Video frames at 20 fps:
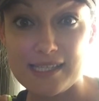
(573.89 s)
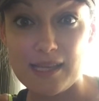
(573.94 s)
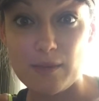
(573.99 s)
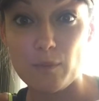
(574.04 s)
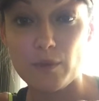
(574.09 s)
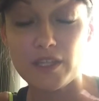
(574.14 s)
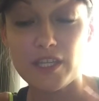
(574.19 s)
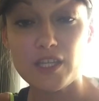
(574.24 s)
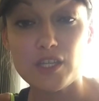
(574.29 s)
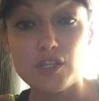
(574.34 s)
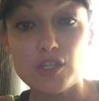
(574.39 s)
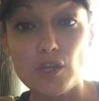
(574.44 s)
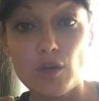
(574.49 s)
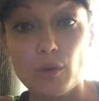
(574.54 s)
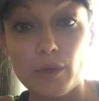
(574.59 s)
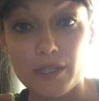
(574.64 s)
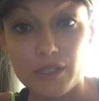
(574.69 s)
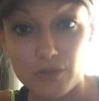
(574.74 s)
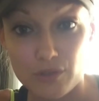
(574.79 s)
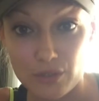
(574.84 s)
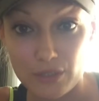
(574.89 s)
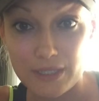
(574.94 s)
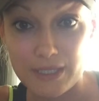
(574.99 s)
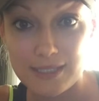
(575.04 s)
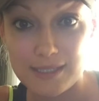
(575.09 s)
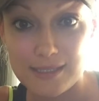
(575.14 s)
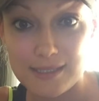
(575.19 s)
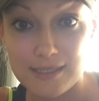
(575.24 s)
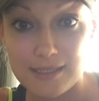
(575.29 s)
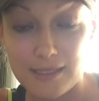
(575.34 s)
And when they show
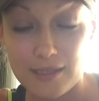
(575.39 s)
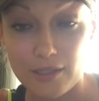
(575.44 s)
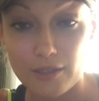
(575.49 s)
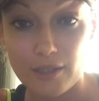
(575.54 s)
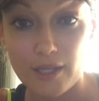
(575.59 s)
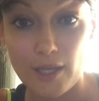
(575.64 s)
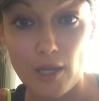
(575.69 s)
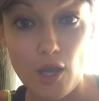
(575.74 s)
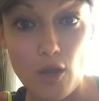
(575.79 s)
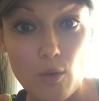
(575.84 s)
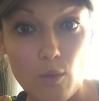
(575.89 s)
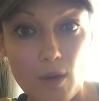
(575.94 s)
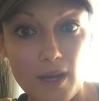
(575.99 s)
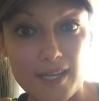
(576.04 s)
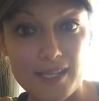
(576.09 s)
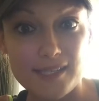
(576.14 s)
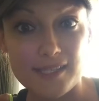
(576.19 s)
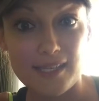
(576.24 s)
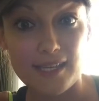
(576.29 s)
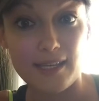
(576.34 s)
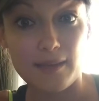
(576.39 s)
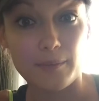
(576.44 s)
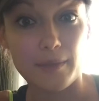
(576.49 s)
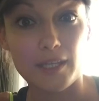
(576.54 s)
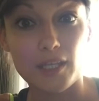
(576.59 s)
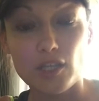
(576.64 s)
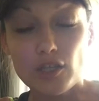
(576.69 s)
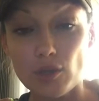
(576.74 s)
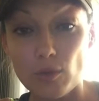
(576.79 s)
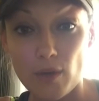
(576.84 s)
interest and they're like, oh, what is it? I'm
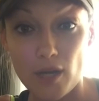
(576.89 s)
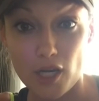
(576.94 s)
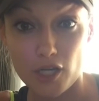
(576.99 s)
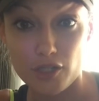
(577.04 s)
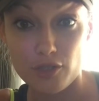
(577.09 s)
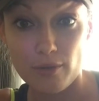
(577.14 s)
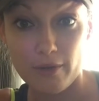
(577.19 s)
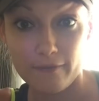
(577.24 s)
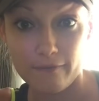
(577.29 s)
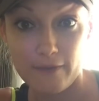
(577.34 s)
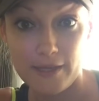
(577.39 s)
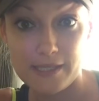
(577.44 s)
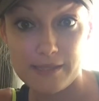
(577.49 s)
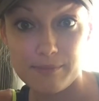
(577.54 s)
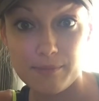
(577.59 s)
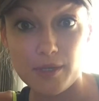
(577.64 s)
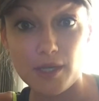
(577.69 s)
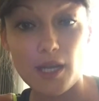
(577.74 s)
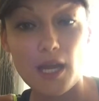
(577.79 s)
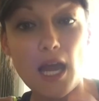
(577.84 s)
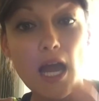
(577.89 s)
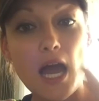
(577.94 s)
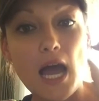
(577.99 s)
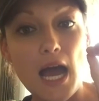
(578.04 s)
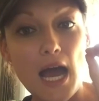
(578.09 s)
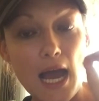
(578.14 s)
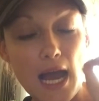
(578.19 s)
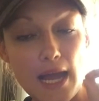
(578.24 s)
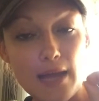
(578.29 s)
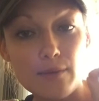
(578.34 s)
like, you know what? Are you on Facebook?
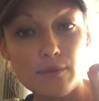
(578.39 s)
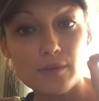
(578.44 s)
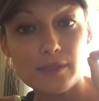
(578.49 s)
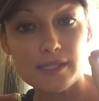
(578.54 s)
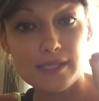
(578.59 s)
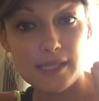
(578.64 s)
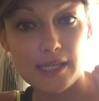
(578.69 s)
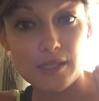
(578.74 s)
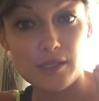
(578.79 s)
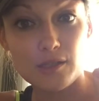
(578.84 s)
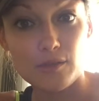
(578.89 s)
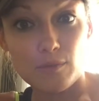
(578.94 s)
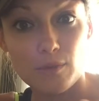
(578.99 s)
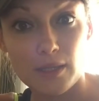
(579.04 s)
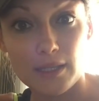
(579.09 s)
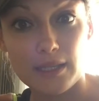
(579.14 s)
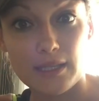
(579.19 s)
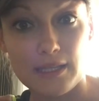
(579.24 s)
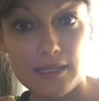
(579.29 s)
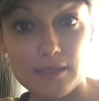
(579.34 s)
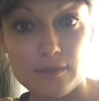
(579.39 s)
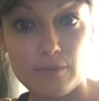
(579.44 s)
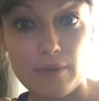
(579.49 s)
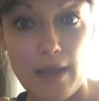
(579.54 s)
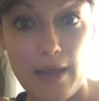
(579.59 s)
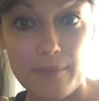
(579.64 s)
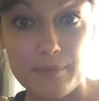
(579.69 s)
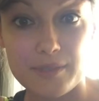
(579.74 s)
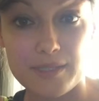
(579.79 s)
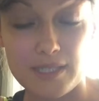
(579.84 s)
I will send you what these
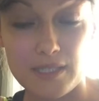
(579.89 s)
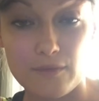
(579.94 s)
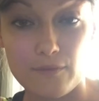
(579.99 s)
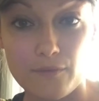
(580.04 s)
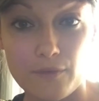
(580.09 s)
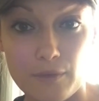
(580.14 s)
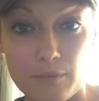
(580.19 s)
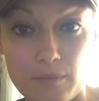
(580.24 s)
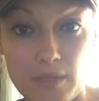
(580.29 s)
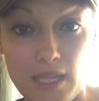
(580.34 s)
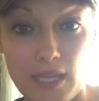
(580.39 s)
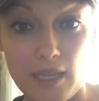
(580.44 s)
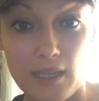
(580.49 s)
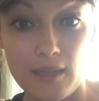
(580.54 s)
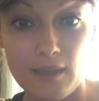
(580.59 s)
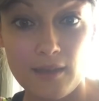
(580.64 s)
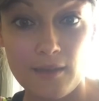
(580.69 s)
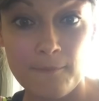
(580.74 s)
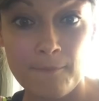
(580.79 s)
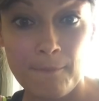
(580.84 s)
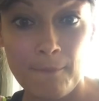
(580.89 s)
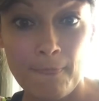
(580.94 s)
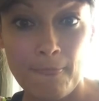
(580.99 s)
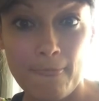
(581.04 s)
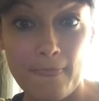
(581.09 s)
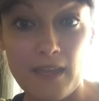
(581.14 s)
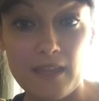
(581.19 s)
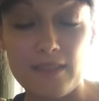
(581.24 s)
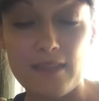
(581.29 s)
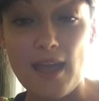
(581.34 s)
wraps did for me.
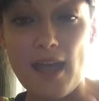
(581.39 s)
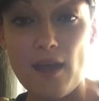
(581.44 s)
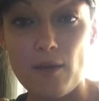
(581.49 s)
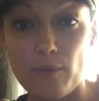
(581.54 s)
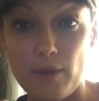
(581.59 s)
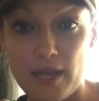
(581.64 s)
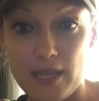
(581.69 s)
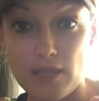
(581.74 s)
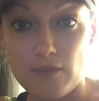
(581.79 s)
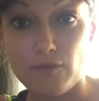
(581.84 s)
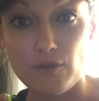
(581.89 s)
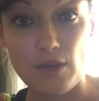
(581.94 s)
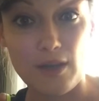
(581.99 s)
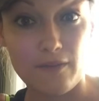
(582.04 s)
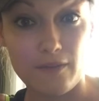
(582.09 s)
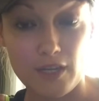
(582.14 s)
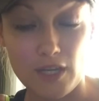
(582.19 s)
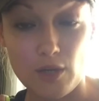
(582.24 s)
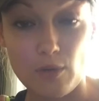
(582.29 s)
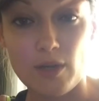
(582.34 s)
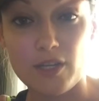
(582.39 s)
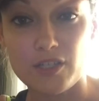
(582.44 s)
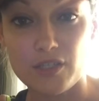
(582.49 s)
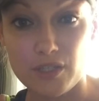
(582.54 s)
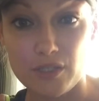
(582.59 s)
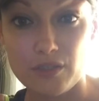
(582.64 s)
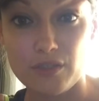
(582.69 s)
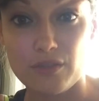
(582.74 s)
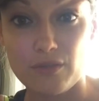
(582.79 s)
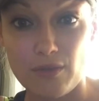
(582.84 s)
And that way, if you have any
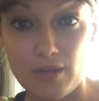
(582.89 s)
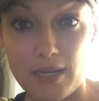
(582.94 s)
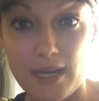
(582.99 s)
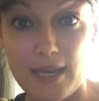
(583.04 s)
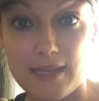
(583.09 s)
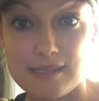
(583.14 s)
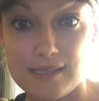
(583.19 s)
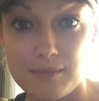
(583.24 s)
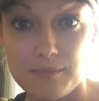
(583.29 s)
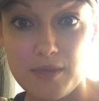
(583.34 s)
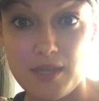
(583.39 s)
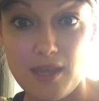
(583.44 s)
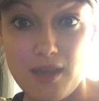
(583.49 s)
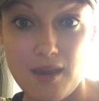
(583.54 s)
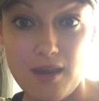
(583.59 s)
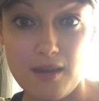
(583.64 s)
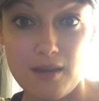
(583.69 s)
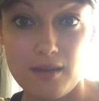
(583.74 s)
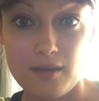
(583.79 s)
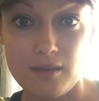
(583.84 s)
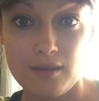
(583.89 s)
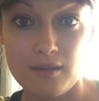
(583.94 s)
questions, you can ask me there.